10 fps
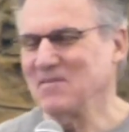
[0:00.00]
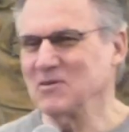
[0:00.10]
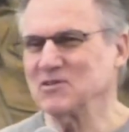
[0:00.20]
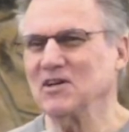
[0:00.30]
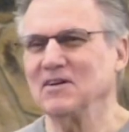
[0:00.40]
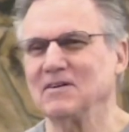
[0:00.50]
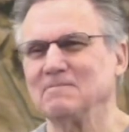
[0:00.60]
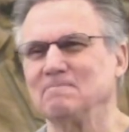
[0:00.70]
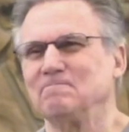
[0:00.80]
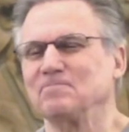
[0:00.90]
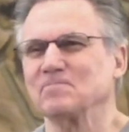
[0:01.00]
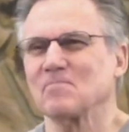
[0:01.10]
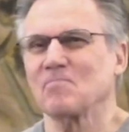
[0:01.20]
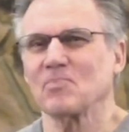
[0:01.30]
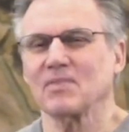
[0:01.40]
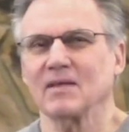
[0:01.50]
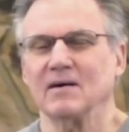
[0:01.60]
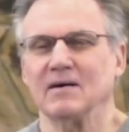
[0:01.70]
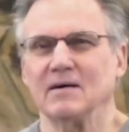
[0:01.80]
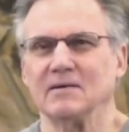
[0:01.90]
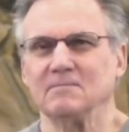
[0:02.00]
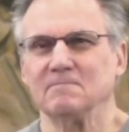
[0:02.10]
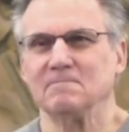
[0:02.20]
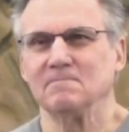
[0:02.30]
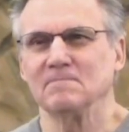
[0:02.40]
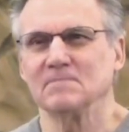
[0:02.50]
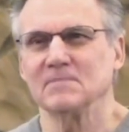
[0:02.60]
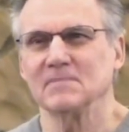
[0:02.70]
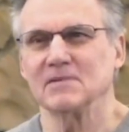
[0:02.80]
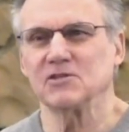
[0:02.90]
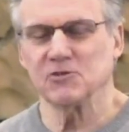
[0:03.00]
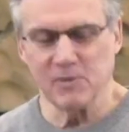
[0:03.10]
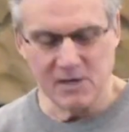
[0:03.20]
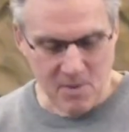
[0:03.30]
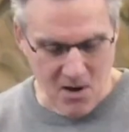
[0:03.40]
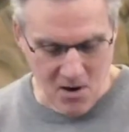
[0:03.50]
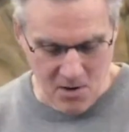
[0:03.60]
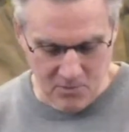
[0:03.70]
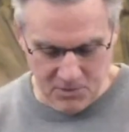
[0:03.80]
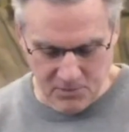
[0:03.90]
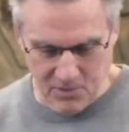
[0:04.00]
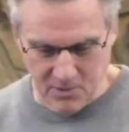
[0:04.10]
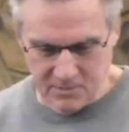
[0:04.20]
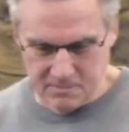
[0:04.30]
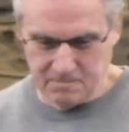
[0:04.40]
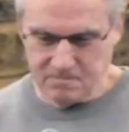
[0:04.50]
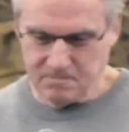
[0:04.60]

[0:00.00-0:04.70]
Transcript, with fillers: going to tell you, um, it's just been in my heart with the Lord